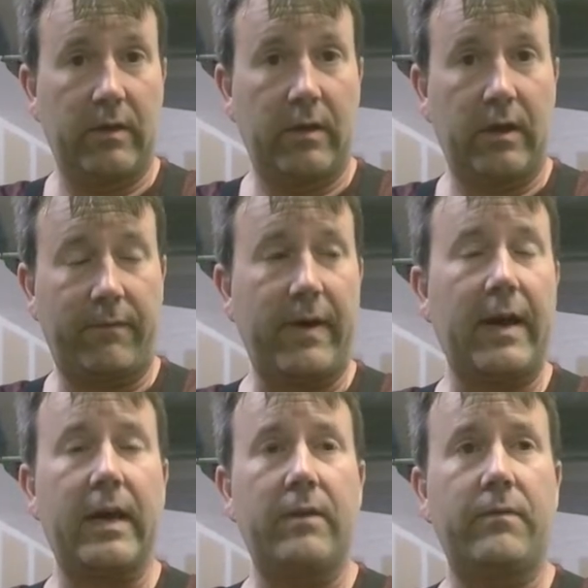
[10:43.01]

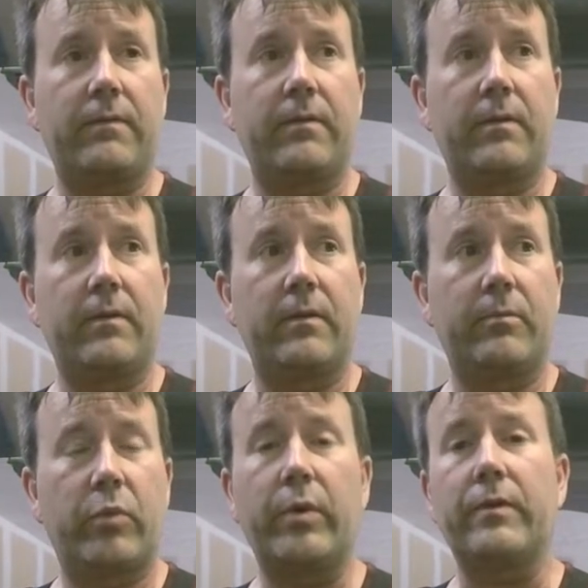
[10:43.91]

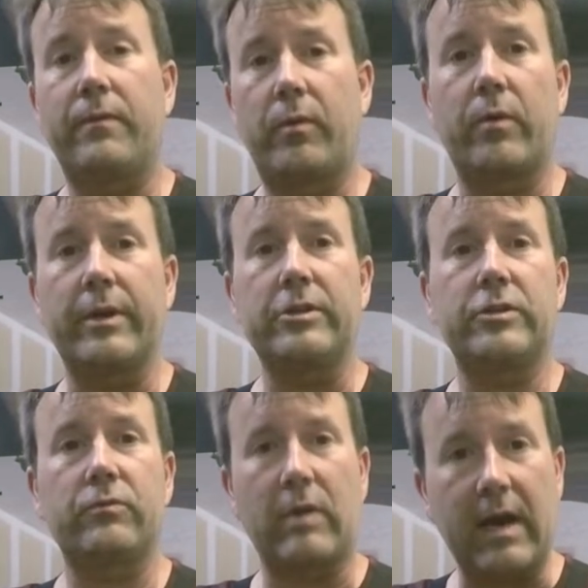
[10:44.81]
5.4
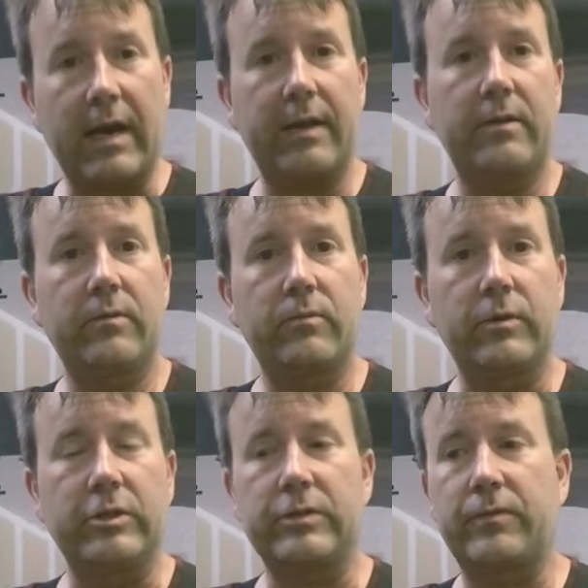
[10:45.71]
inch rod,
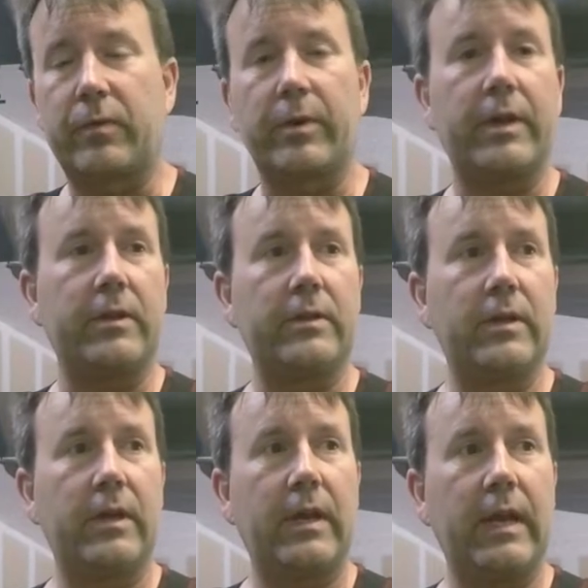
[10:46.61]
which for a
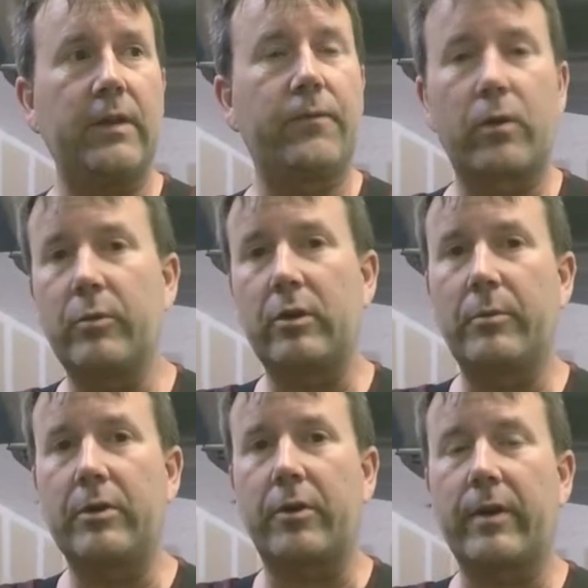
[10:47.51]
84
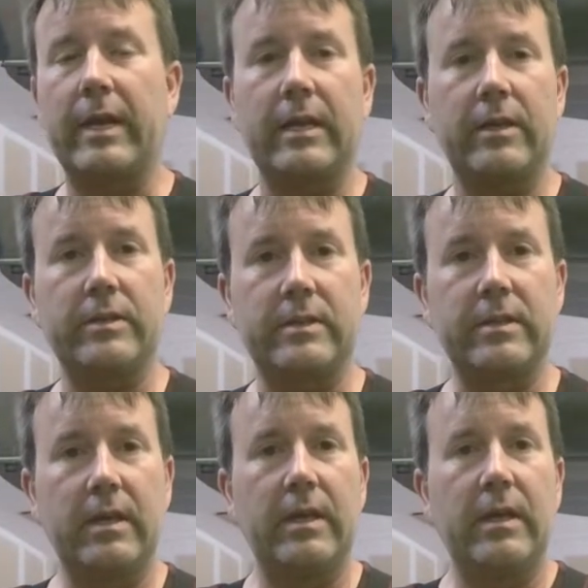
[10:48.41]
millimeter crank is
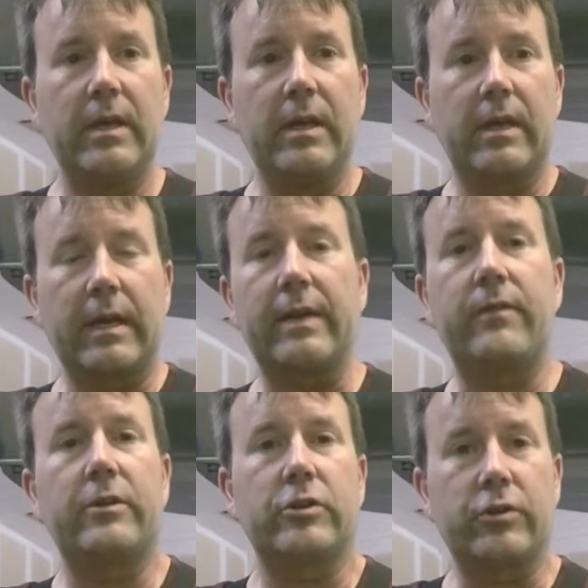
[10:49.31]
kind of
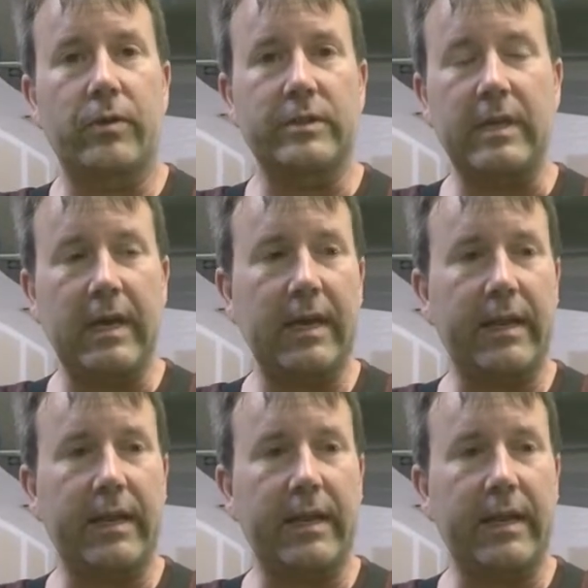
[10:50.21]
on the short side.